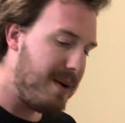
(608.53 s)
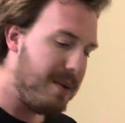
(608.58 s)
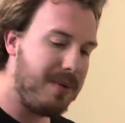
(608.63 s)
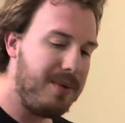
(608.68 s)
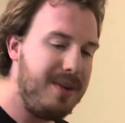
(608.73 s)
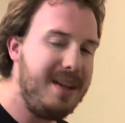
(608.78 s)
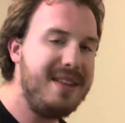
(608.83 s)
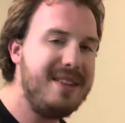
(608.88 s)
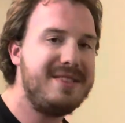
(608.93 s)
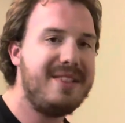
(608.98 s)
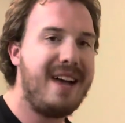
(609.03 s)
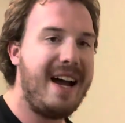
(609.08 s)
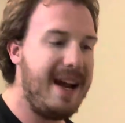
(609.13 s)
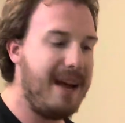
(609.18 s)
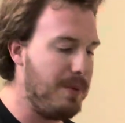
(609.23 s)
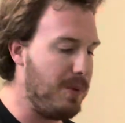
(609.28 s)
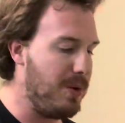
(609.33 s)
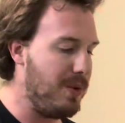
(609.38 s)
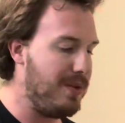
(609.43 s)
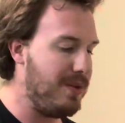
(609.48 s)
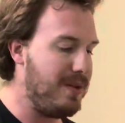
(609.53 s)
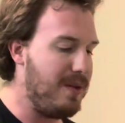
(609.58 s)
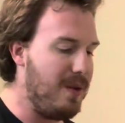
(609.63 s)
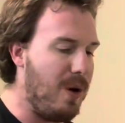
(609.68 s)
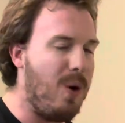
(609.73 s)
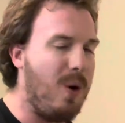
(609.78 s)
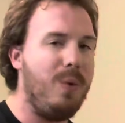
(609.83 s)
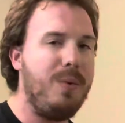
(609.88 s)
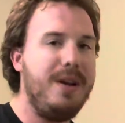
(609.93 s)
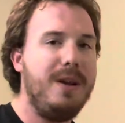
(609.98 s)
release, I will
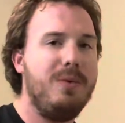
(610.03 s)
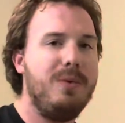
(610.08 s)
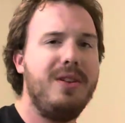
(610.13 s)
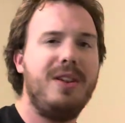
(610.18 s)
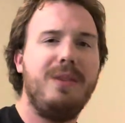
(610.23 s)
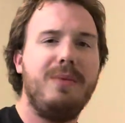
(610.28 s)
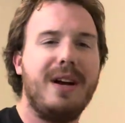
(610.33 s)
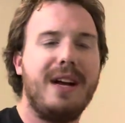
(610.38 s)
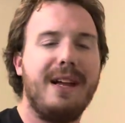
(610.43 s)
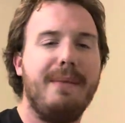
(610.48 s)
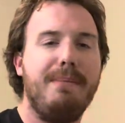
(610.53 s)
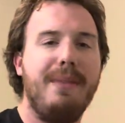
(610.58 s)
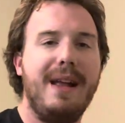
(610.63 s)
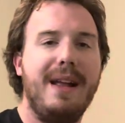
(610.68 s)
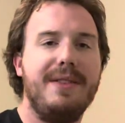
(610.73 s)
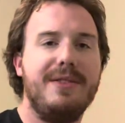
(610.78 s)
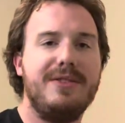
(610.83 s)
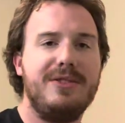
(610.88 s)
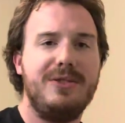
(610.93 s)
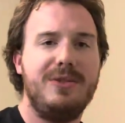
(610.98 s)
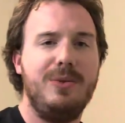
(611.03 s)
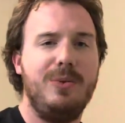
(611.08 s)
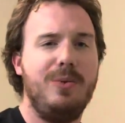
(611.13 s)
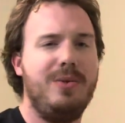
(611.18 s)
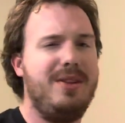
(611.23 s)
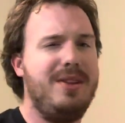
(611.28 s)
only really recommend to